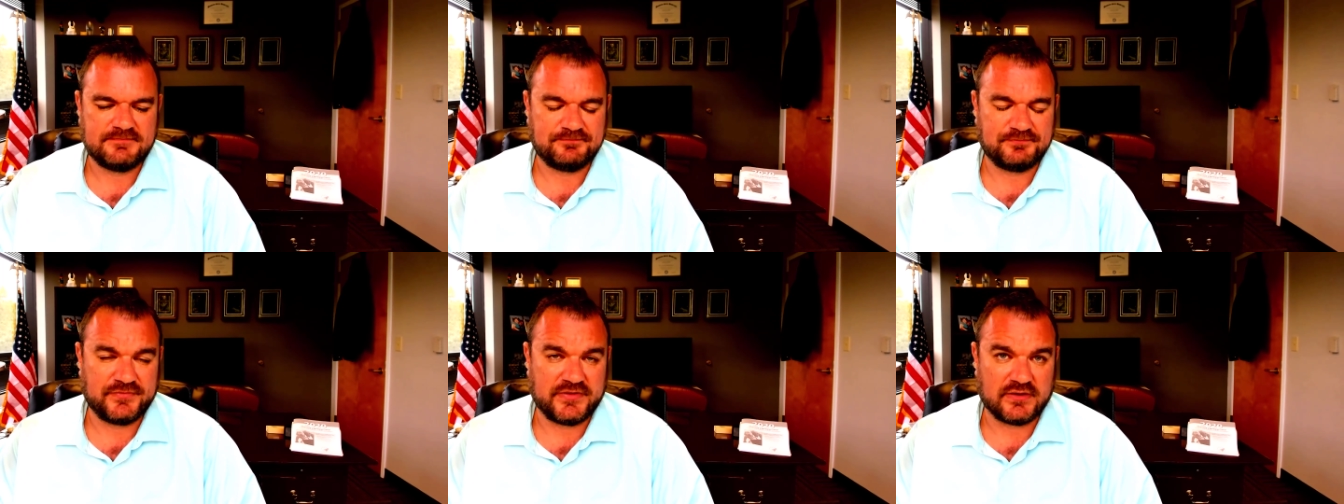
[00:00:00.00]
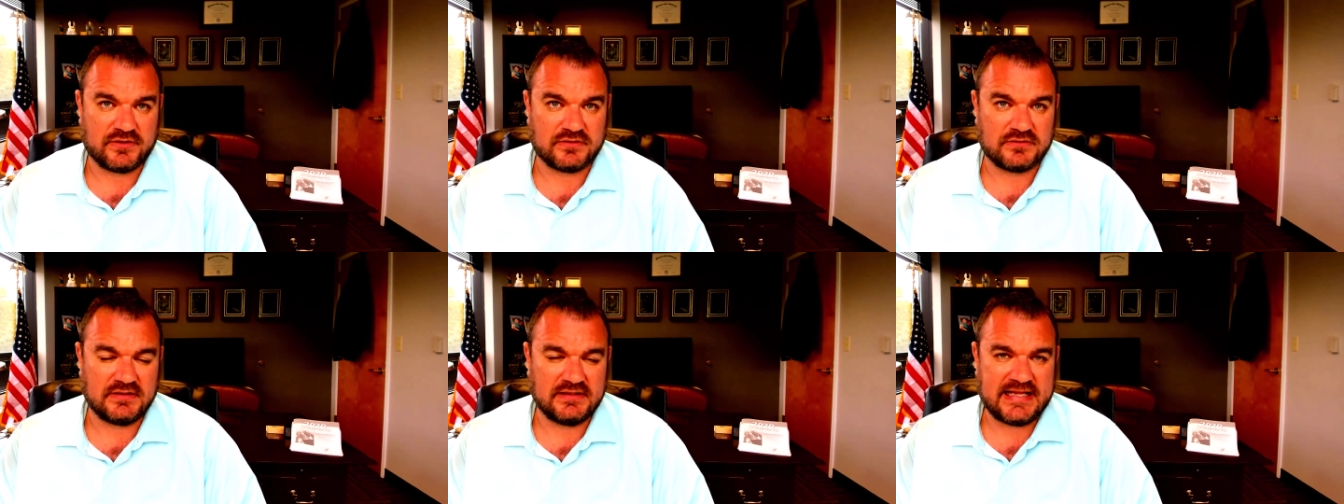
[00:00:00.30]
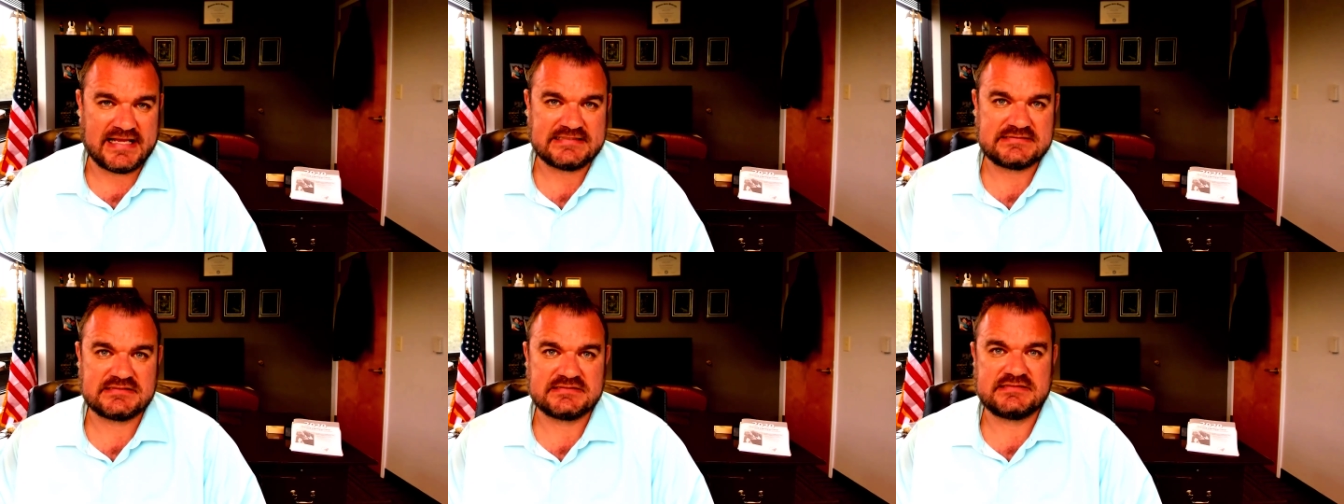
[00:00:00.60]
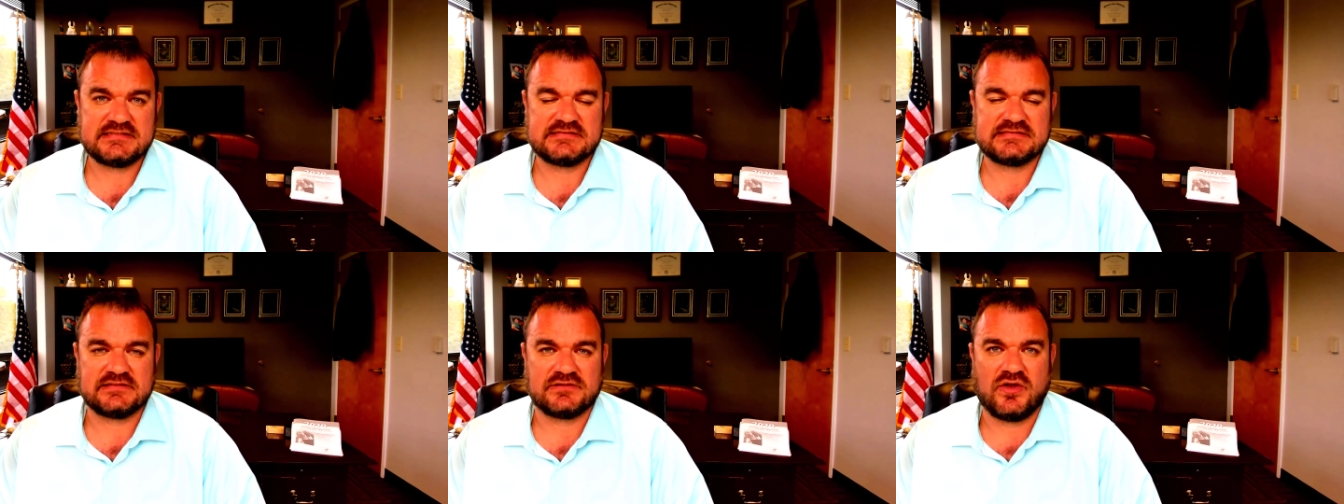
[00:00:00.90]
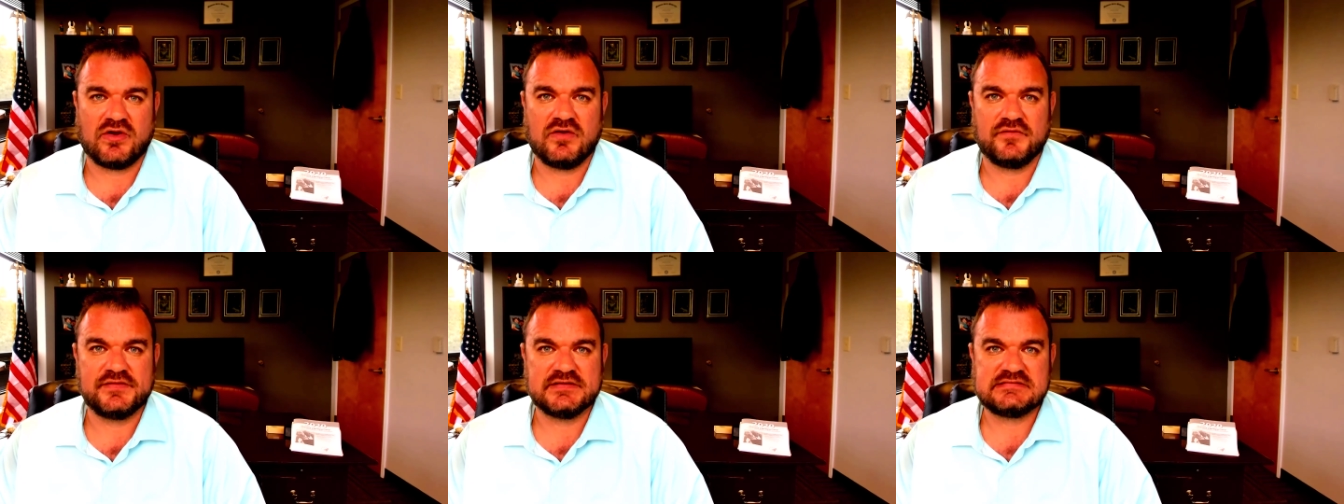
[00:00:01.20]
their licenses in
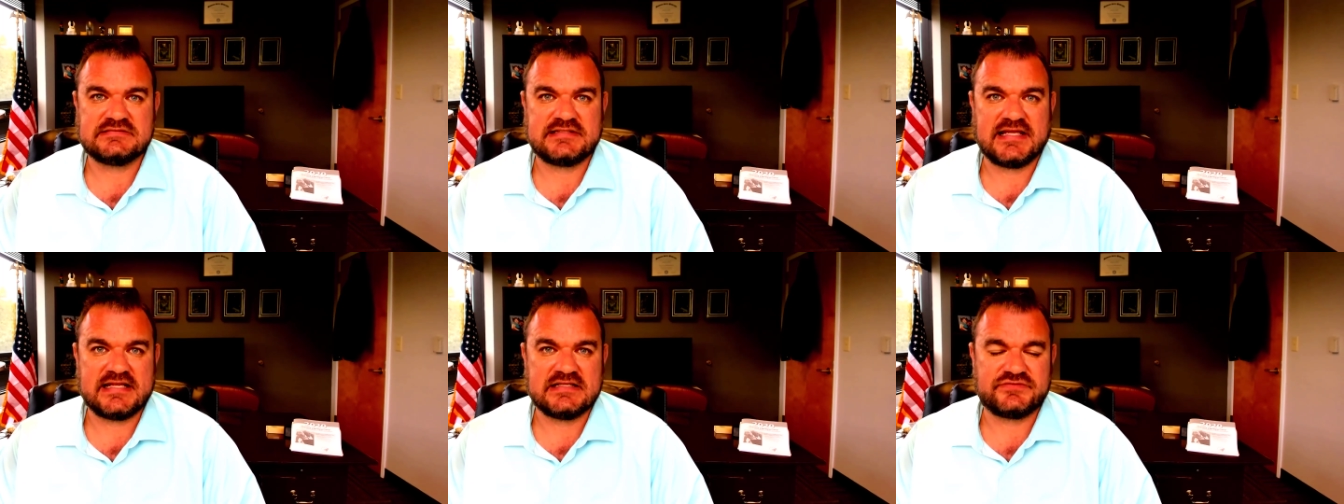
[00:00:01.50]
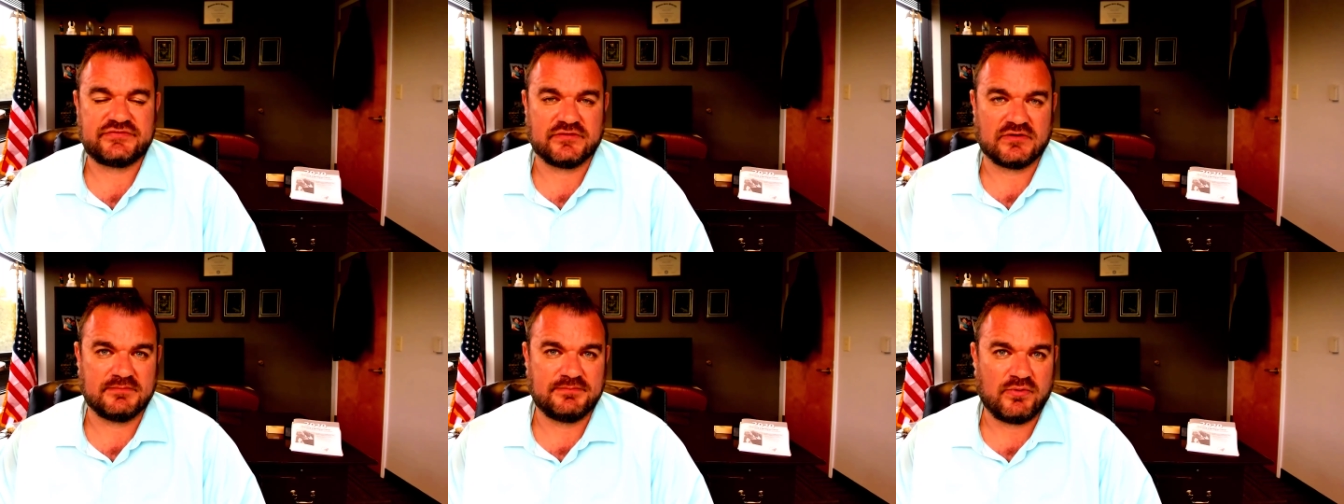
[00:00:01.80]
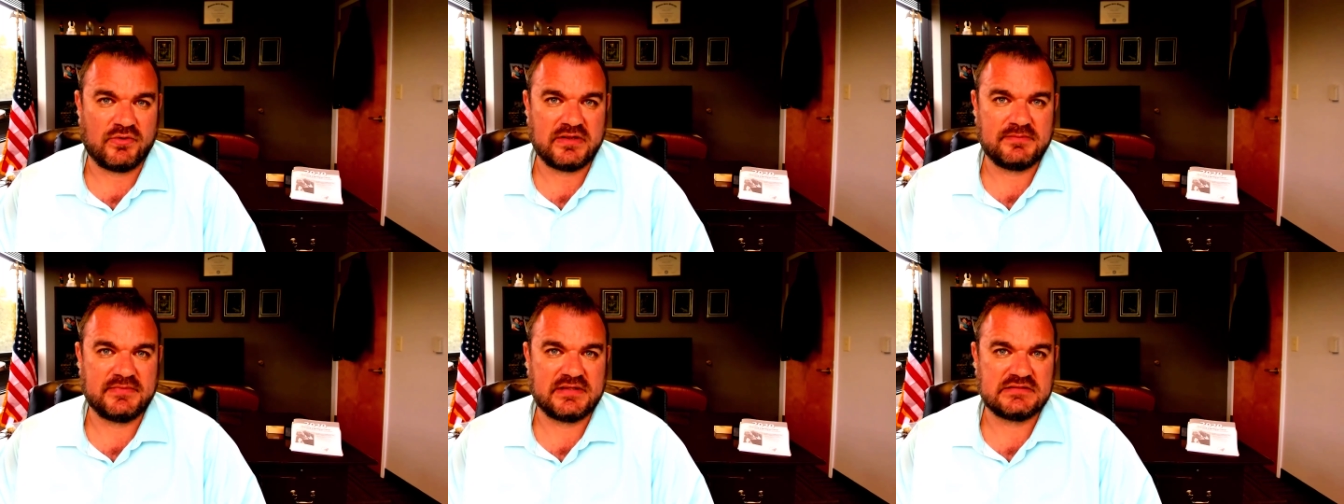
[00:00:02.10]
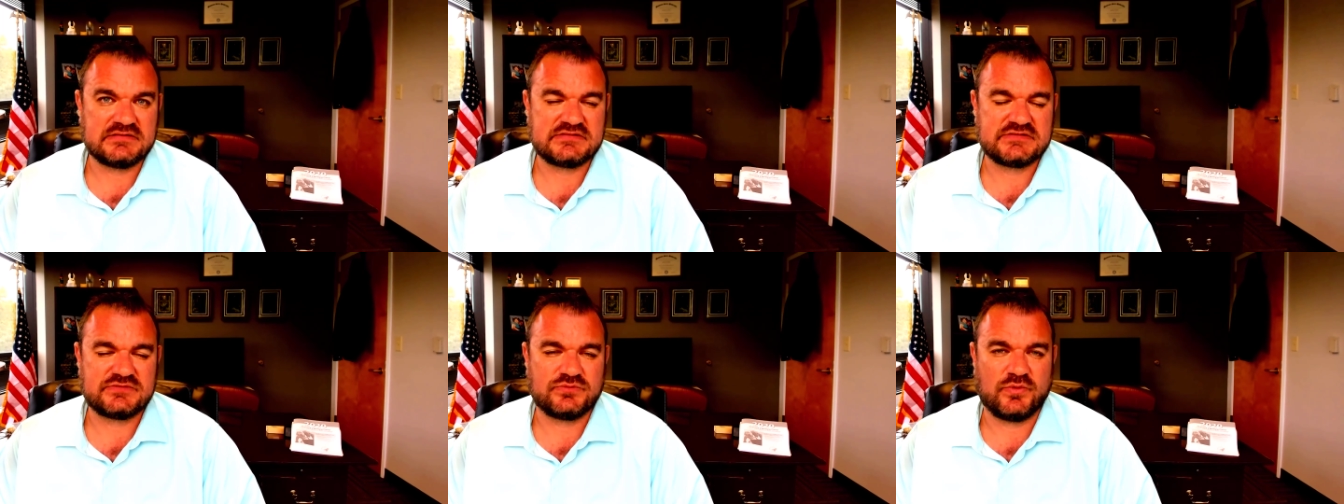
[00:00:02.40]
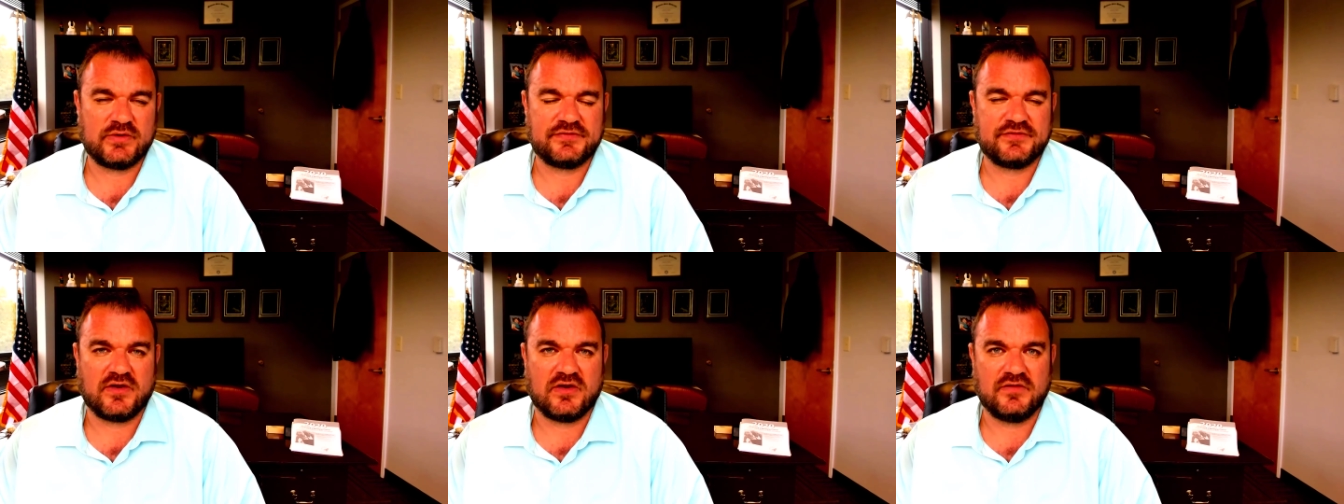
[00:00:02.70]
all the states, their appointments
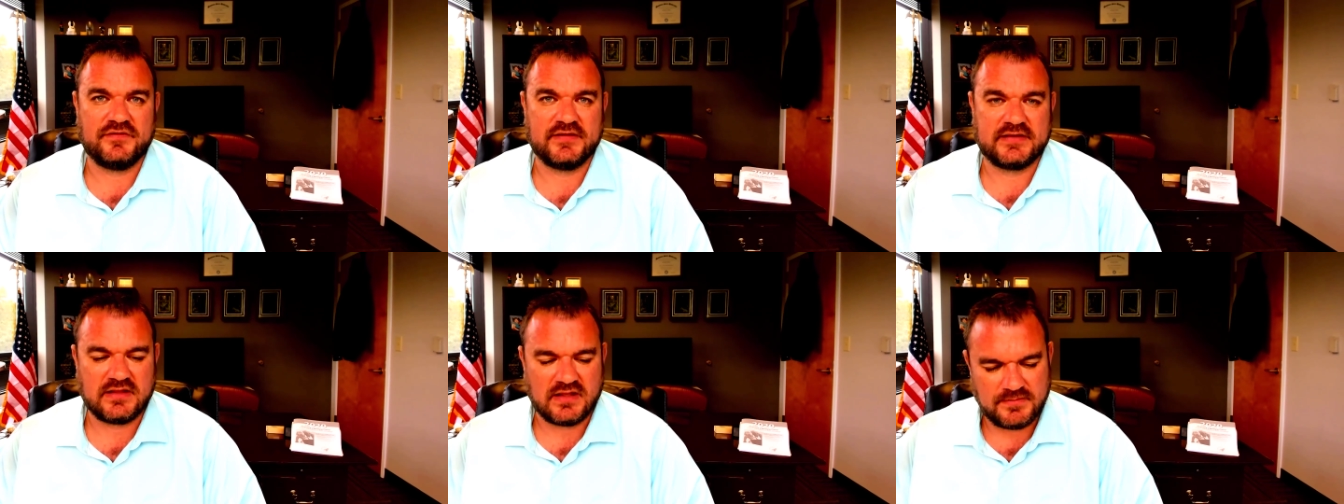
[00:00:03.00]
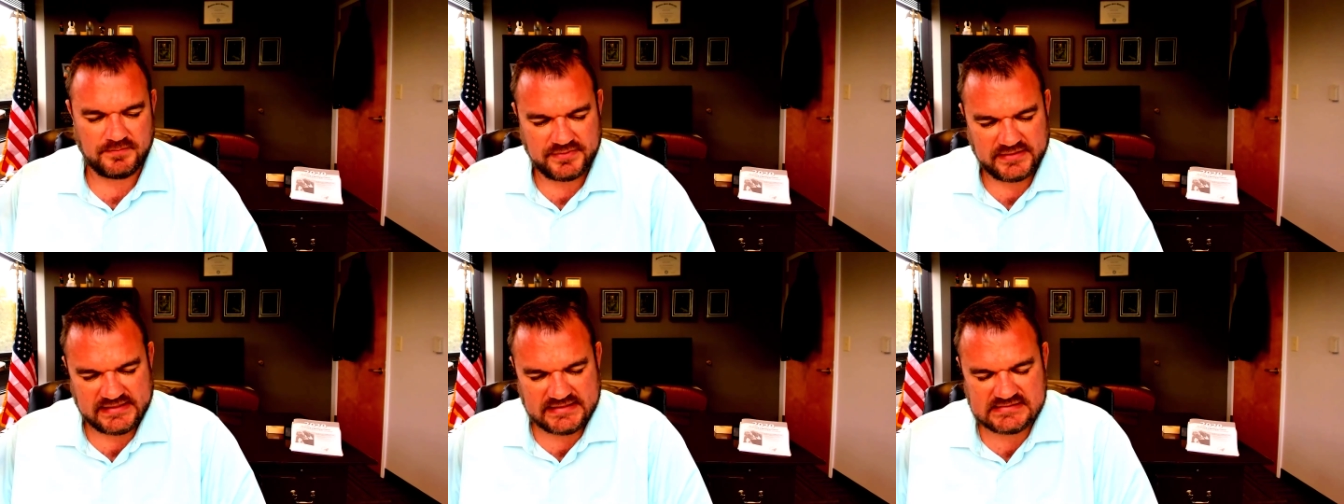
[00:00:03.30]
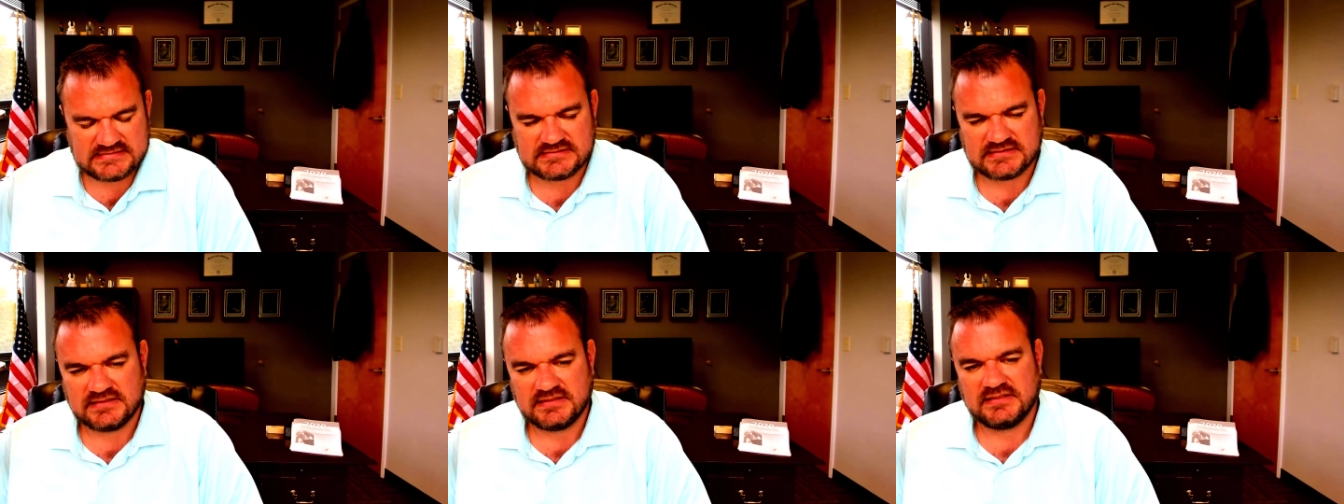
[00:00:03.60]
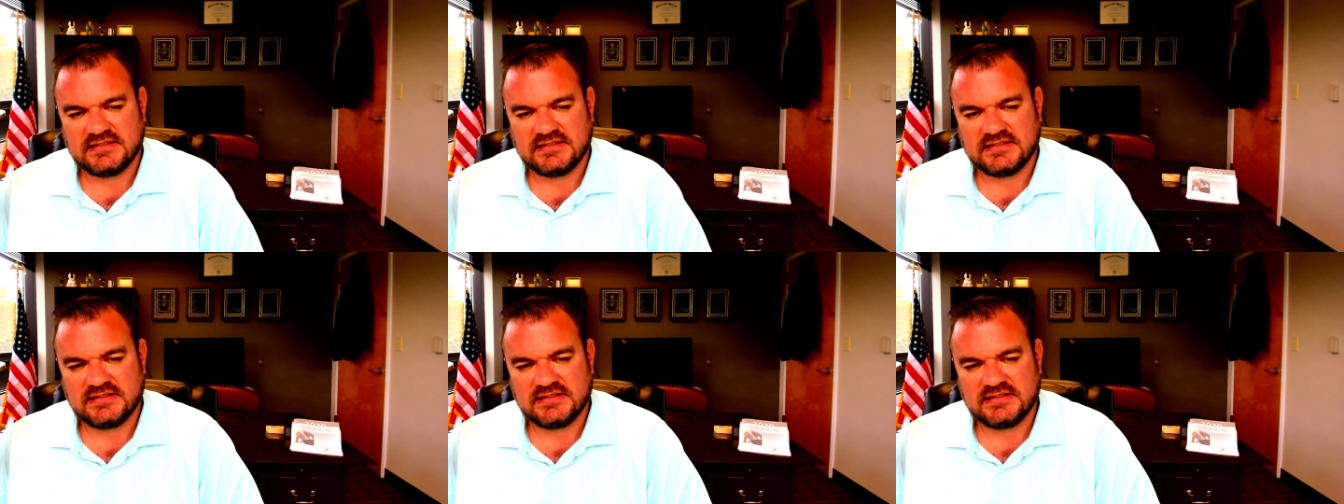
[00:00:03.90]
with all the companies.